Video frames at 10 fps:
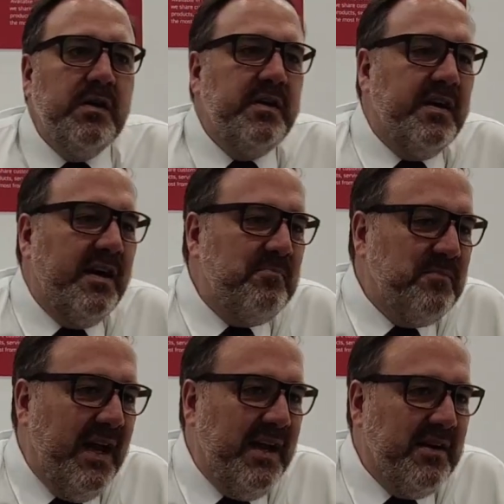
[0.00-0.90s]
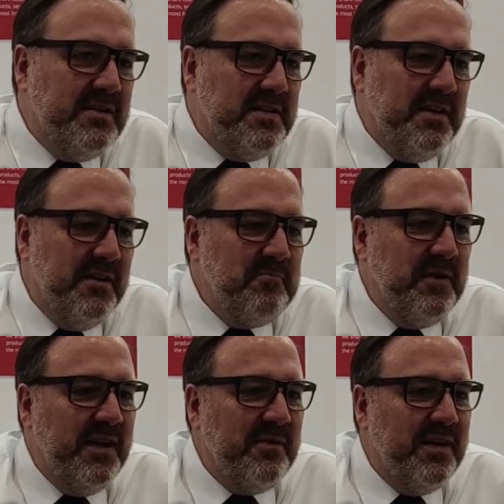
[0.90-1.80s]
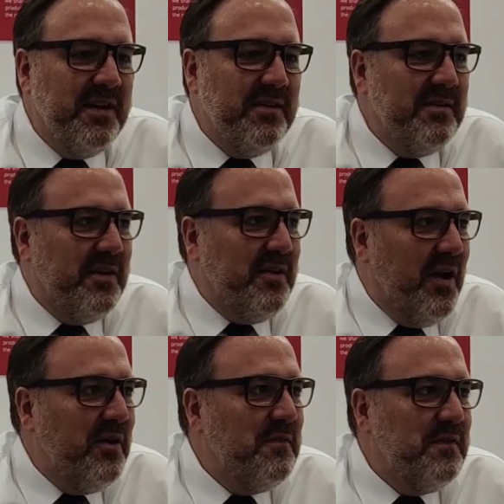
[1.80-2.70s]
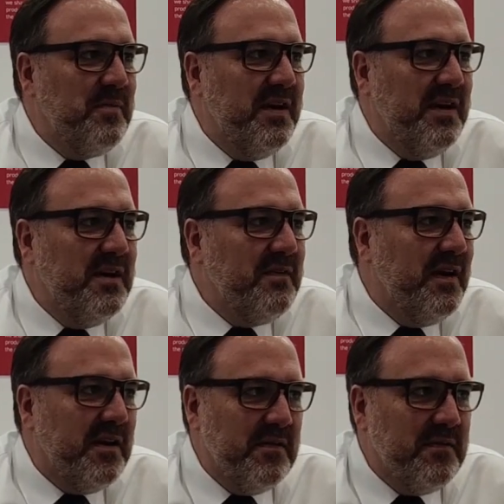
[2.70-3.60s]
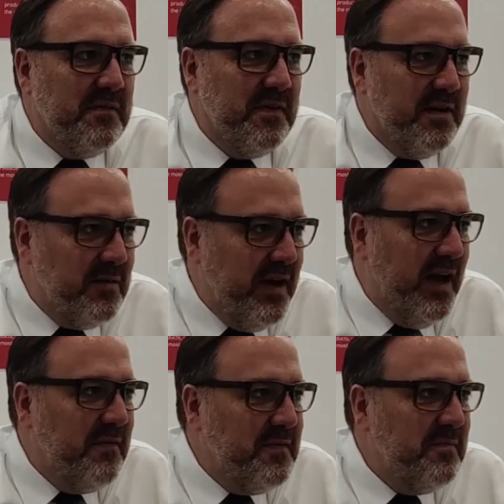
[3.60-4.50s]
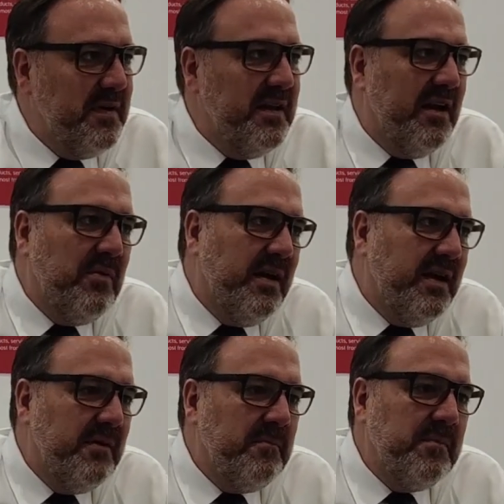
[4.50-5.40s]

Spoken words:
Look, ANCA as a company, we're known for being innovative. We have to be that way.